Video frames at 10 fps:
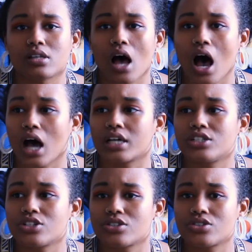I
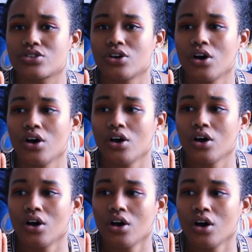just
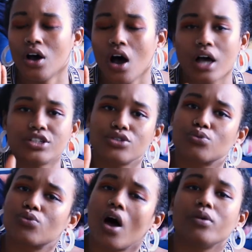
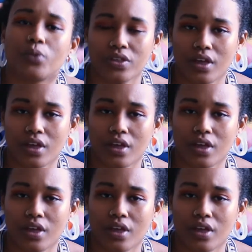run with